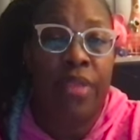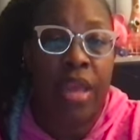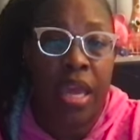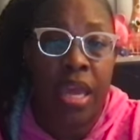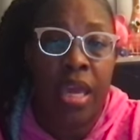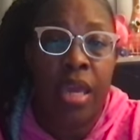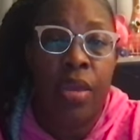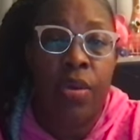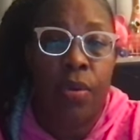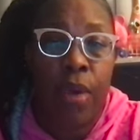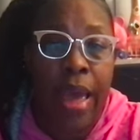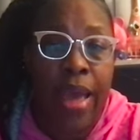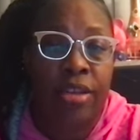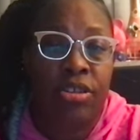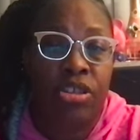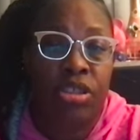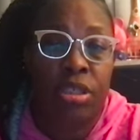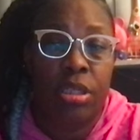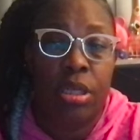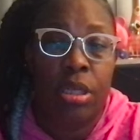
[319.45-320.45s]
they
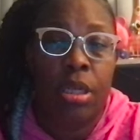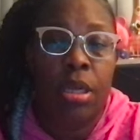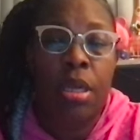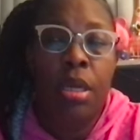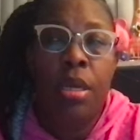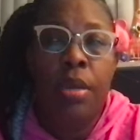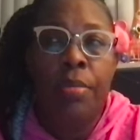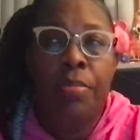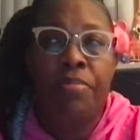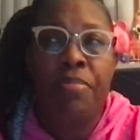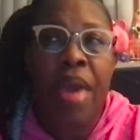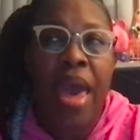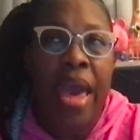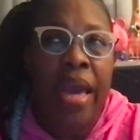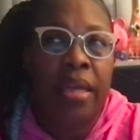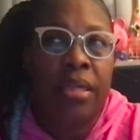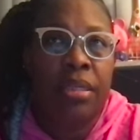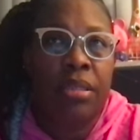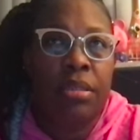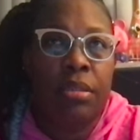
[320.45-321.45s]
actually
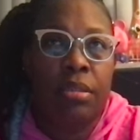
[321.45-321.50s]
backed,